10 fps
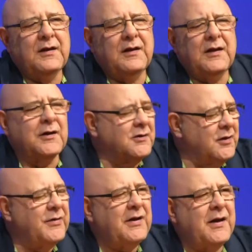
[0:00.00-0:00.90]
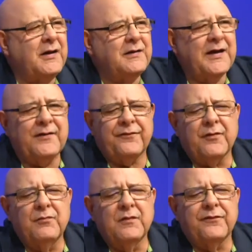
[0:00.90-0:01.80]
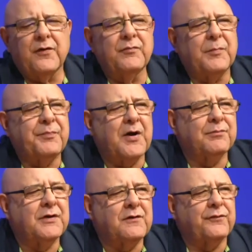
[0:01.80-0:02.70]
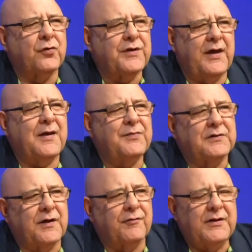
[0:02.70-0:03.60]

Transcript: in eliminating that from, from the public's vocabulary.